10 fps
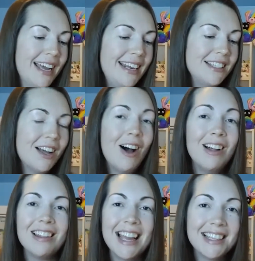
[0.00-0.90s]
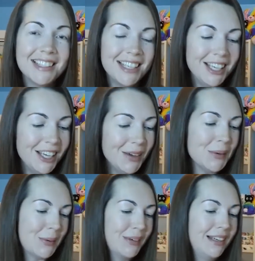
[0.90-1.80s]
and it's all thanks to
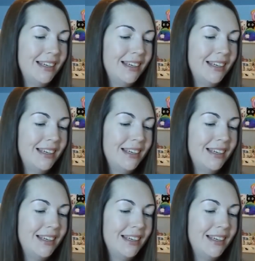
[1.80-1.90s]
you.